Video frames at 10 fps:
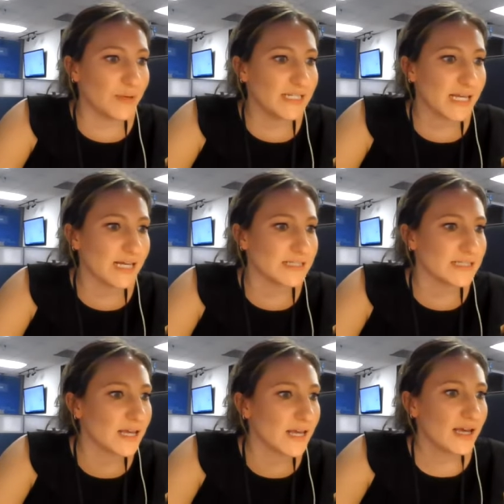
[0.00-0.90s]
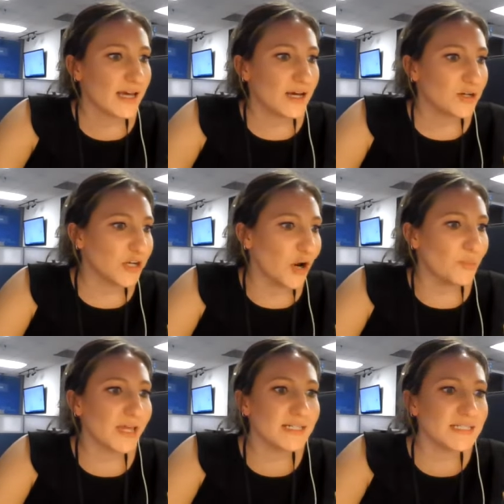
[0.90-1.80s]
It says, you know,
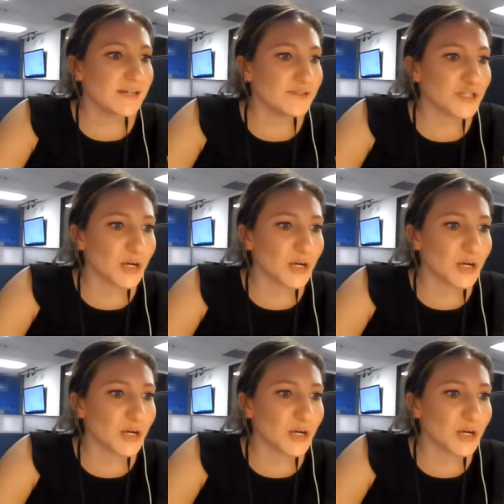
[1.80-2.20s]
plaintiffs